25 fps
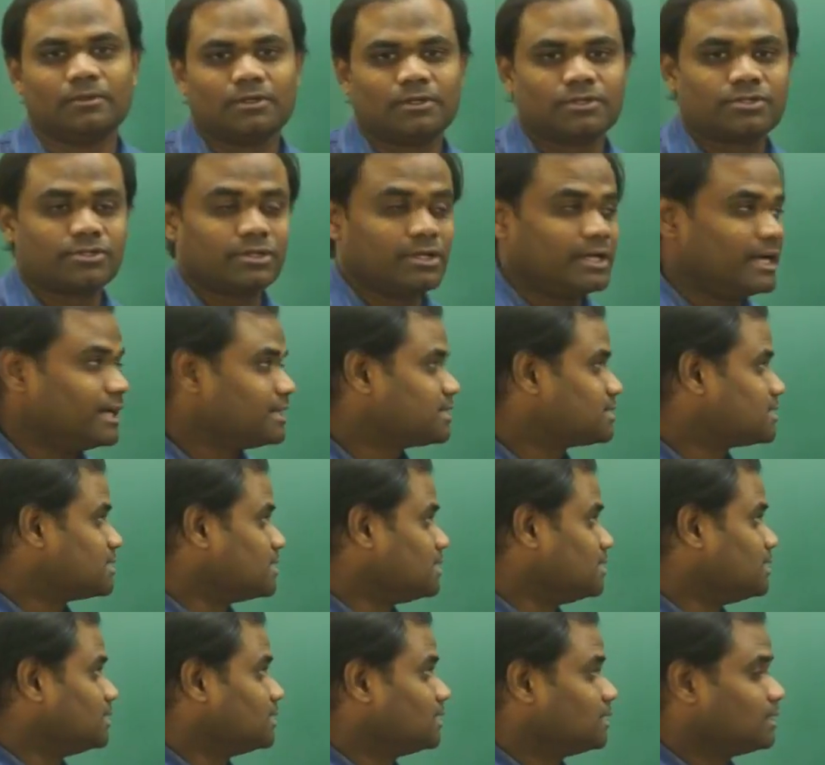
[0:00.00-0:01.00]
So let's
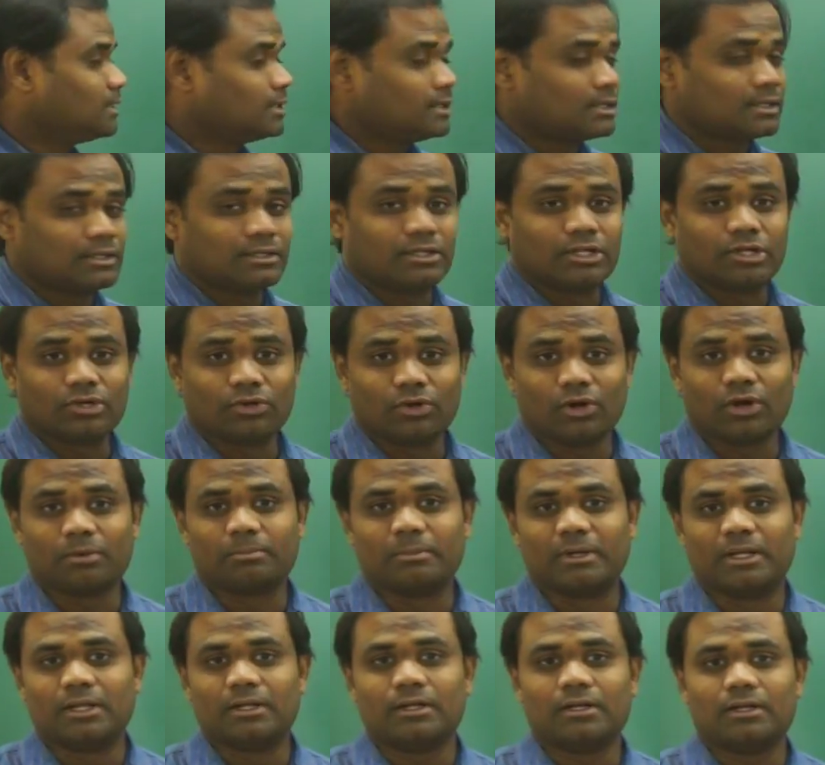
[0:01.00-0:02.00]
see the
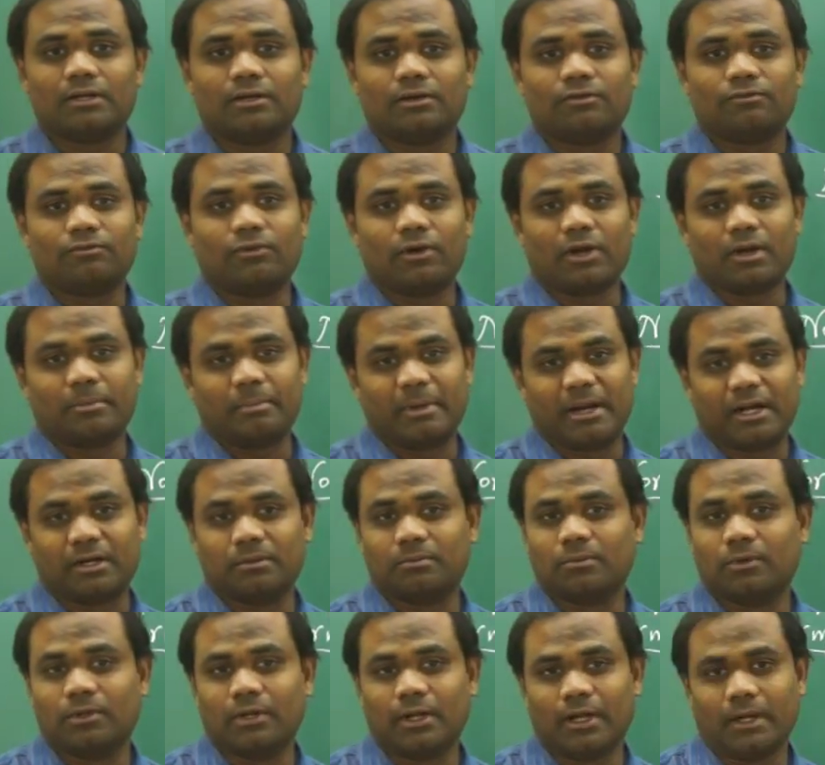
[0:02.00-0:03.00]
normal for a
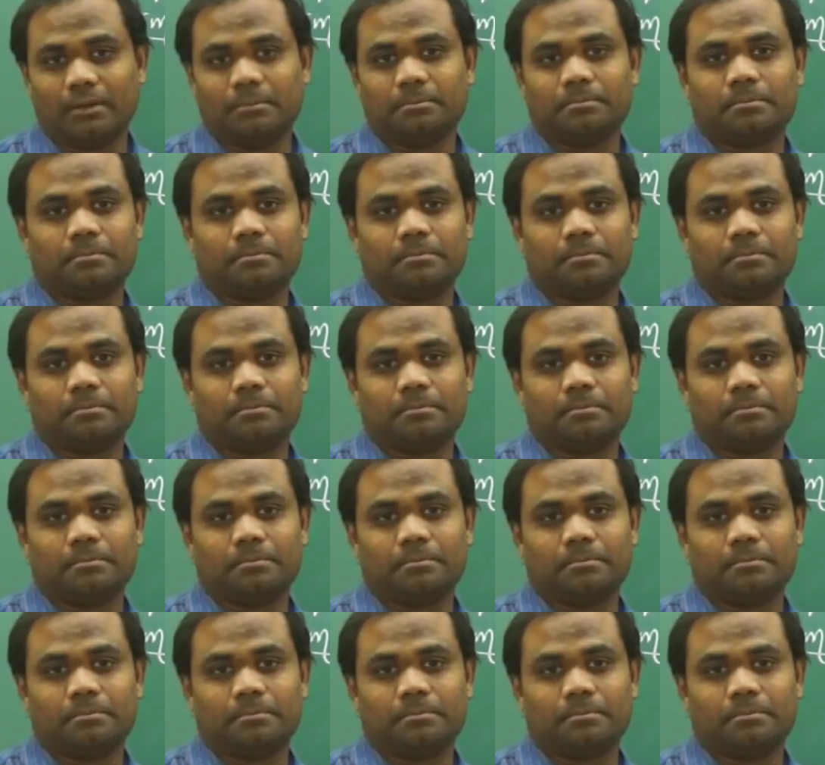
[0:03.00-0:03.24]
parabola.